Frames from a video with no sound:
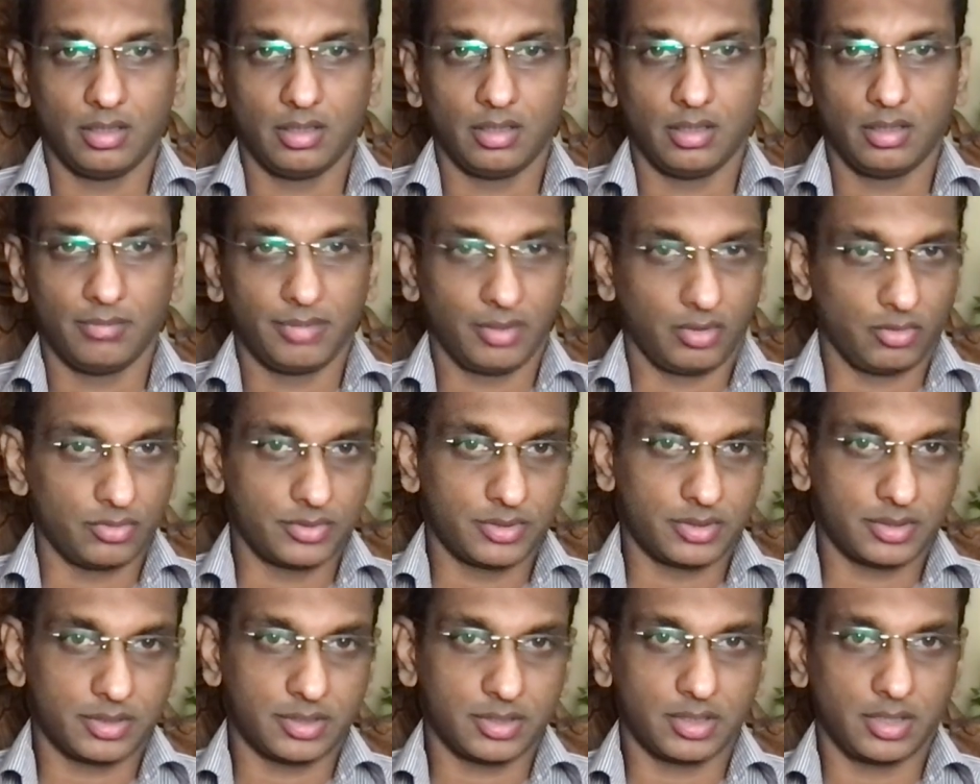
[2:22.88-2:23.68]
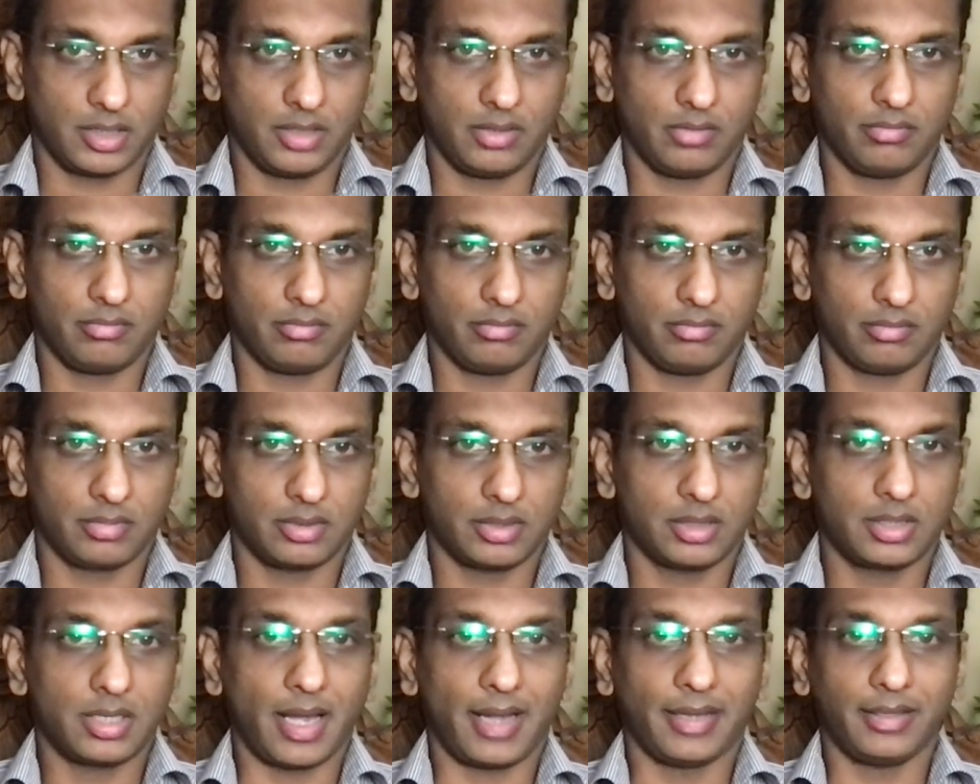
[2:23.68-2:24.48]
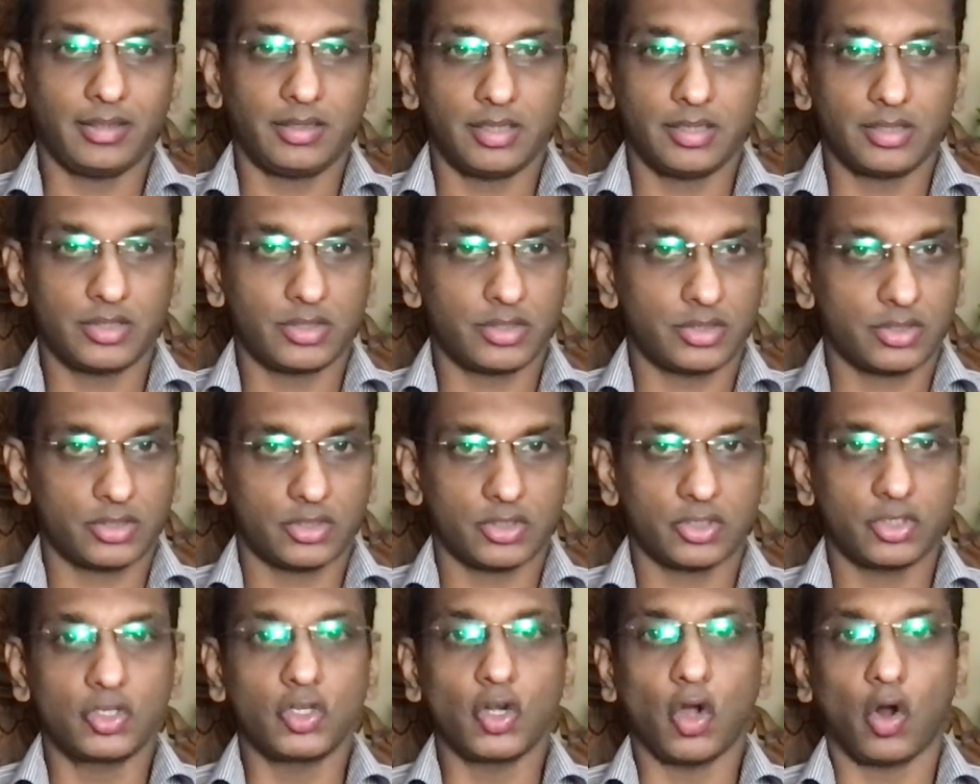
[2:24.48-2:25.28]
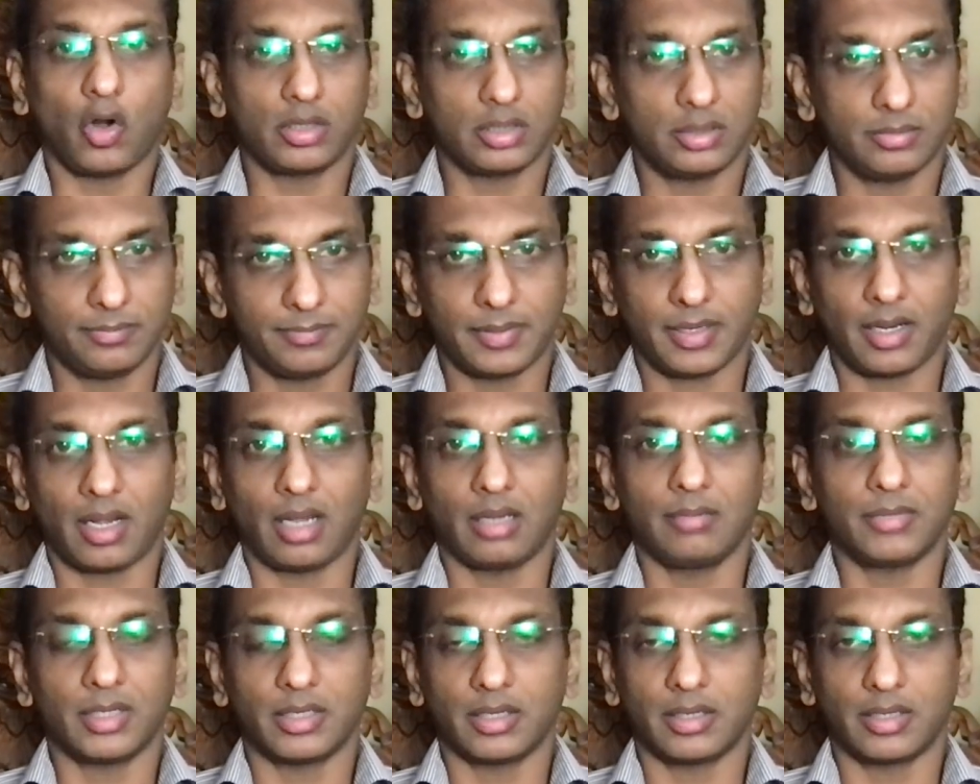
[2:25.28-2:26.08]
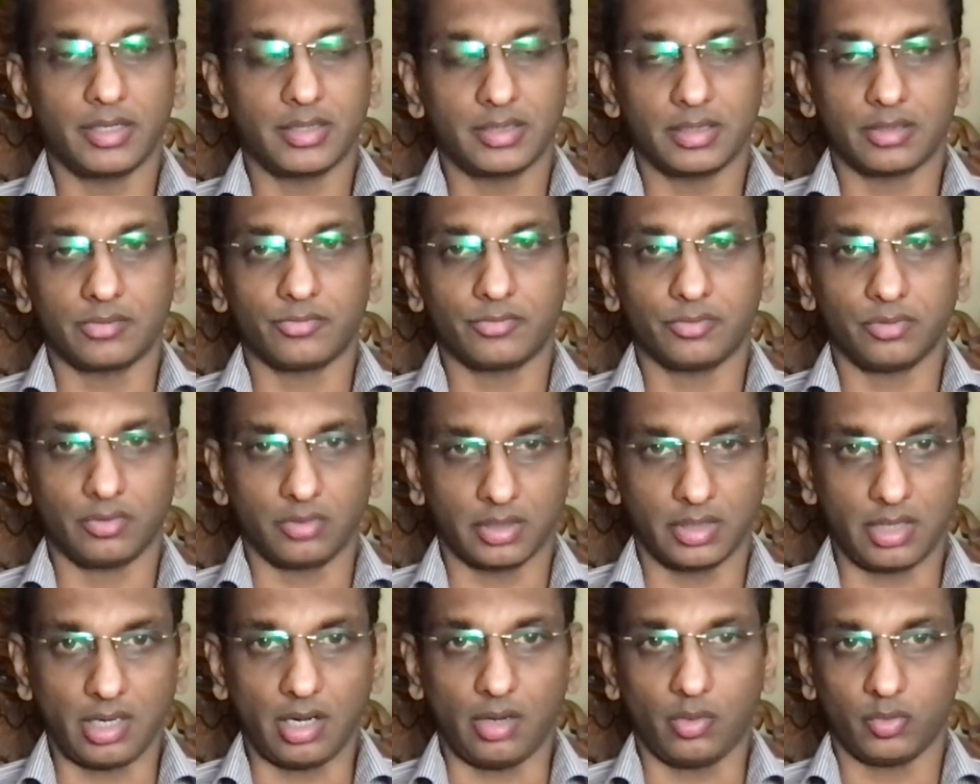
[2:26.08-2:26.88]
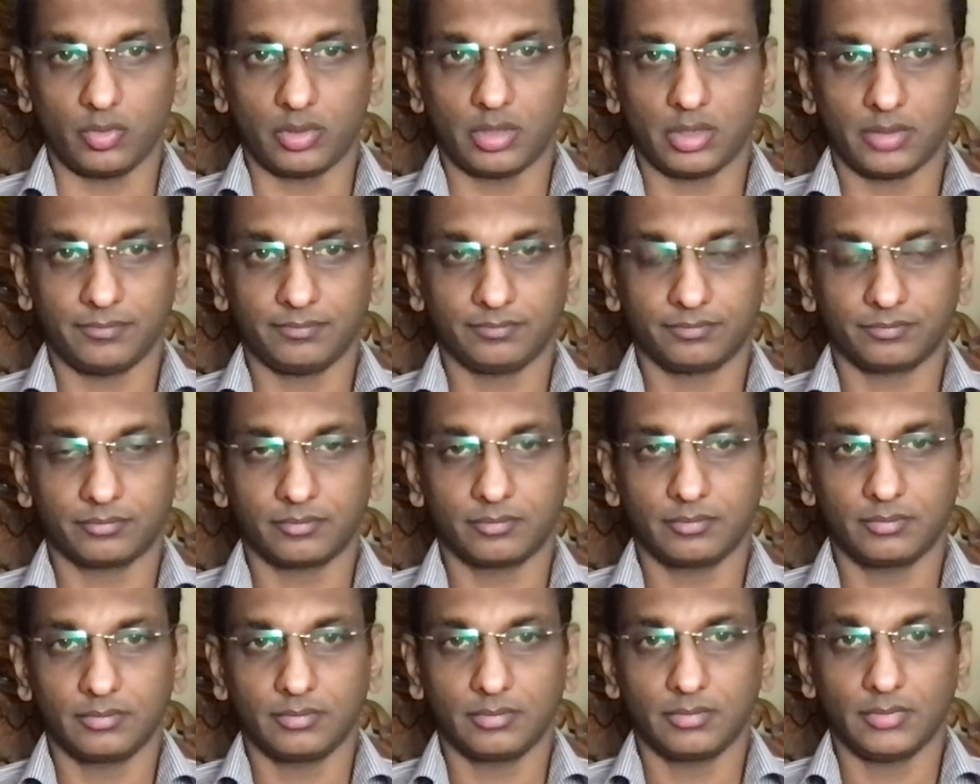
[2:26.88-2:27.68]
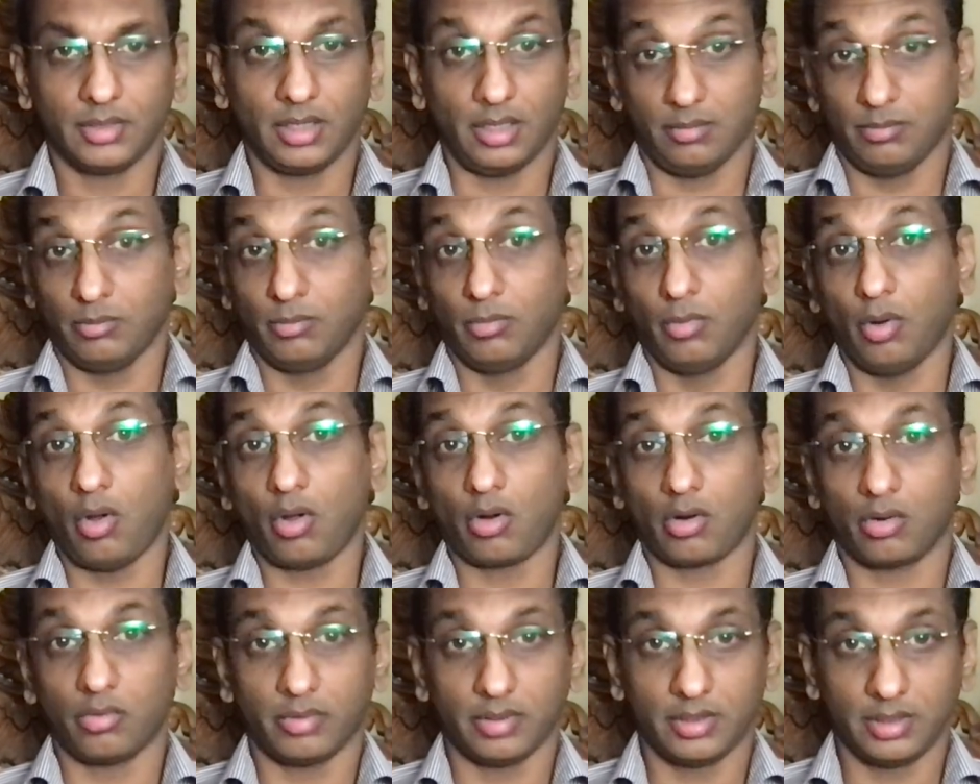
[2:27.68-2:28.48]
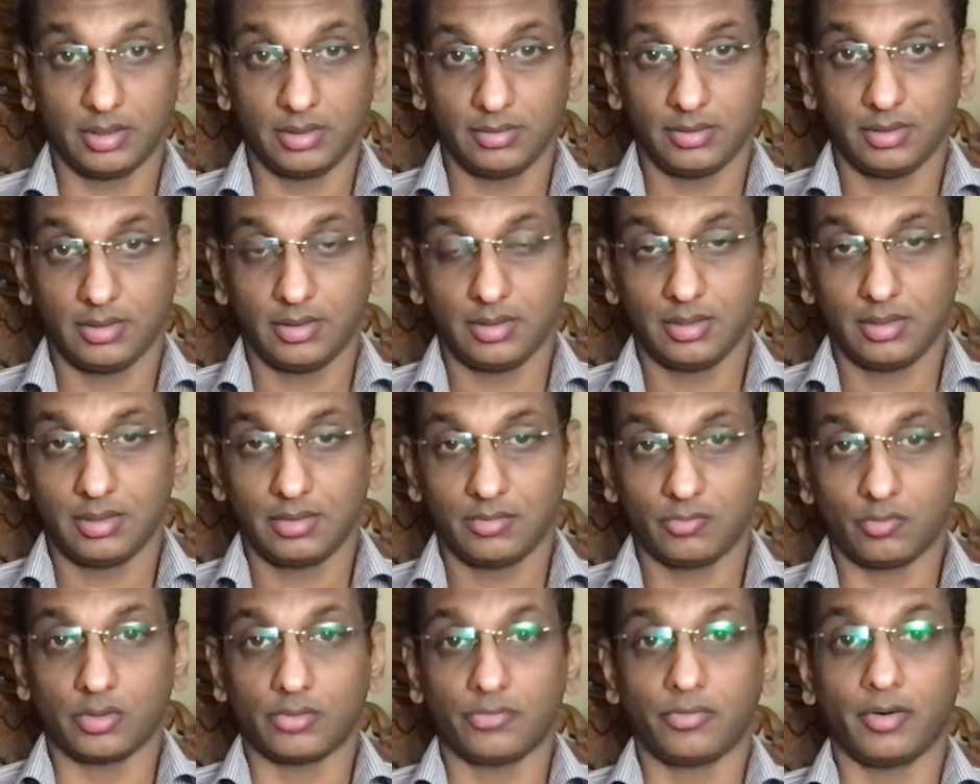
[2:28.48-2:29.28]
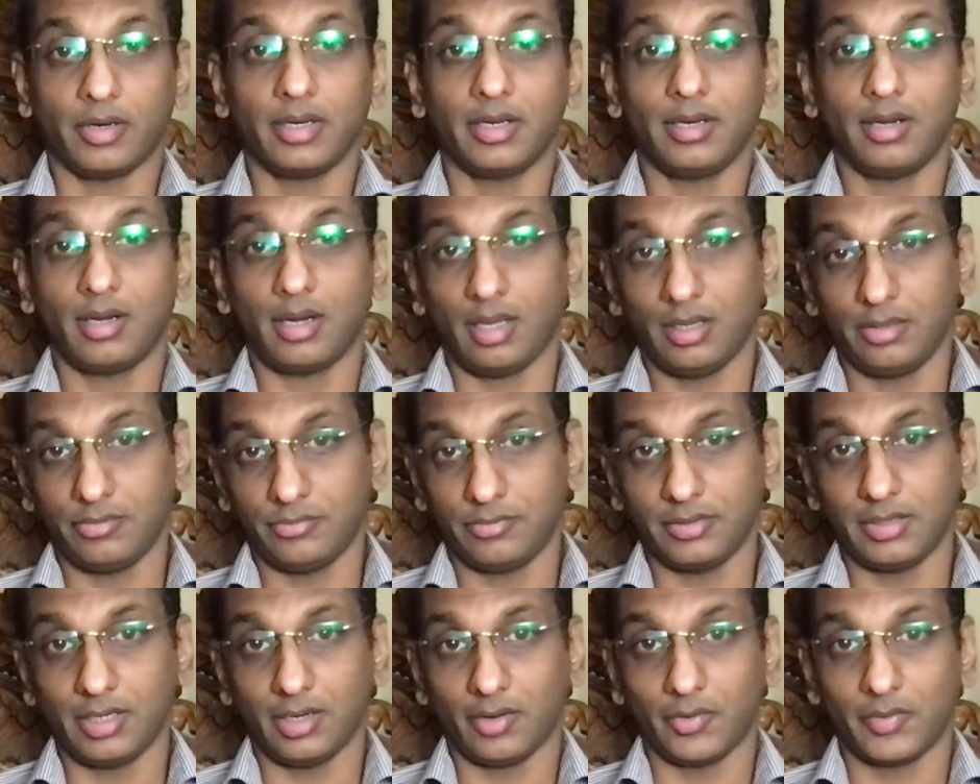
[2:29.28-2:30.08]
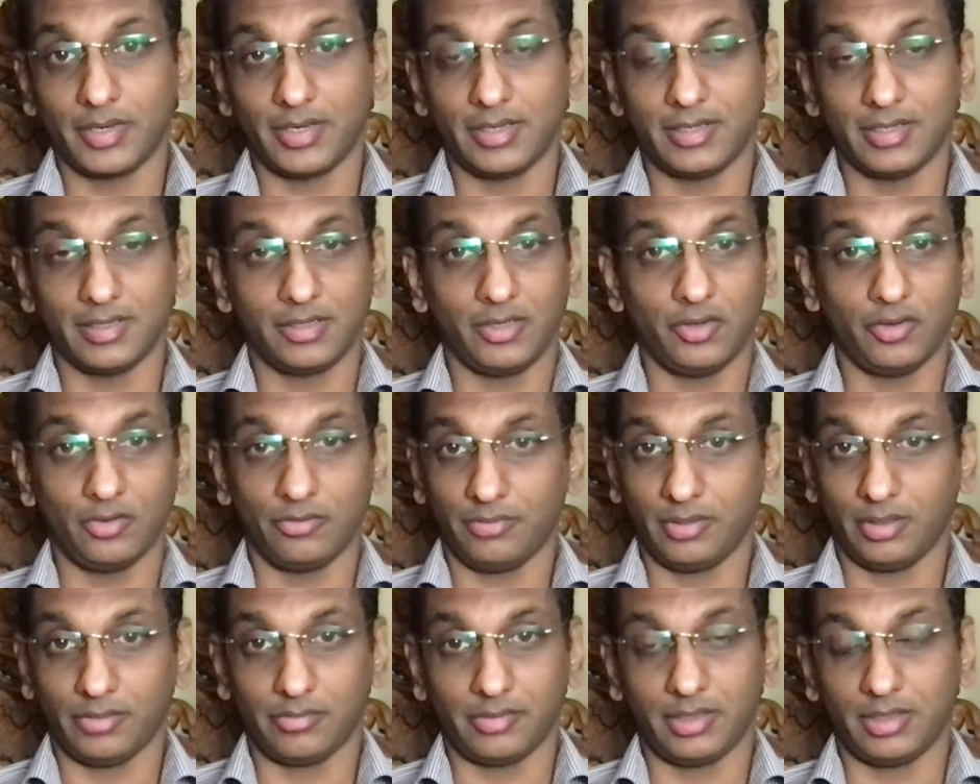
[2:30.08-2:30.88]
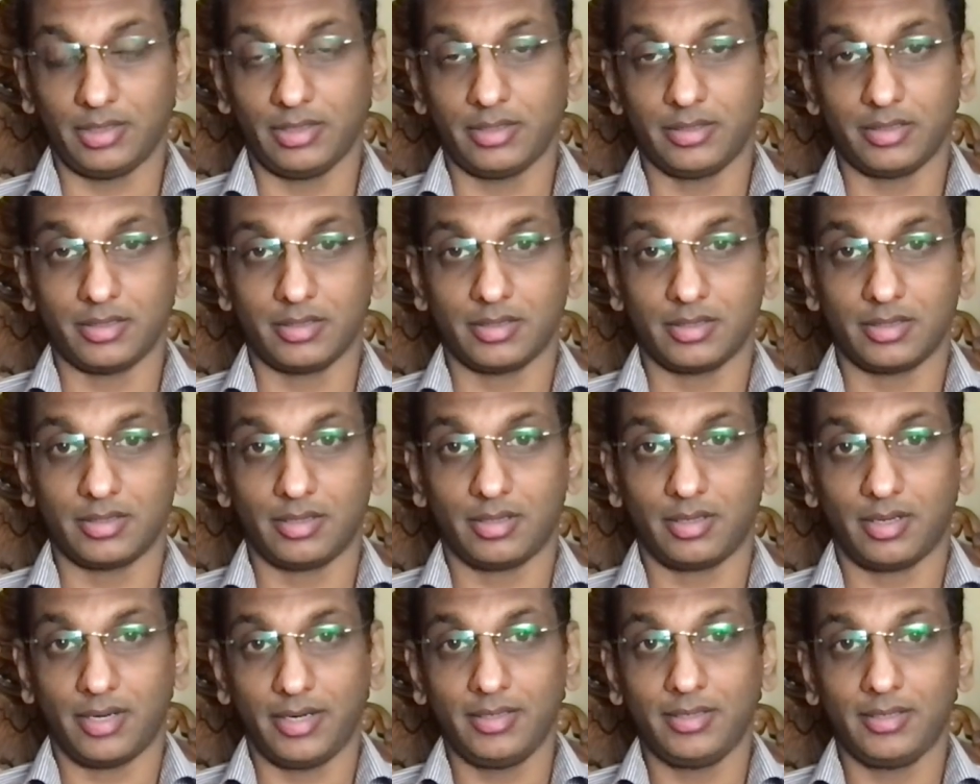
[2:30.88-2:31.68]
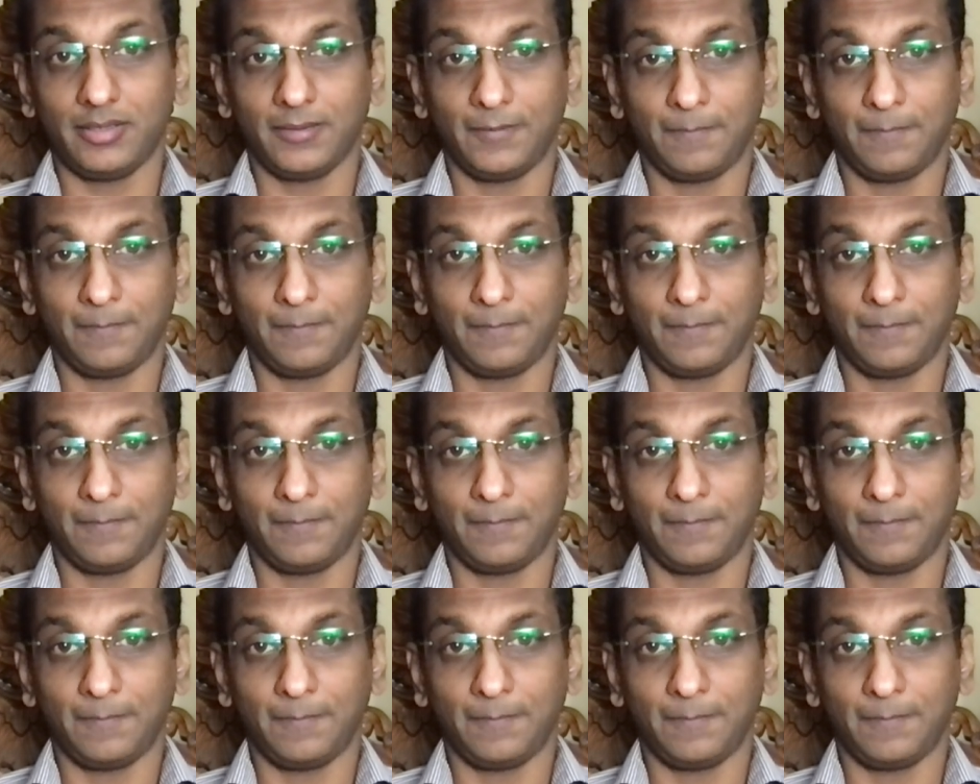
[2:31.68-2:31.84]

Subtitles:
because diet is not the primary reason for gout. And moreover, what fun in life without eating your favorite dishes, right?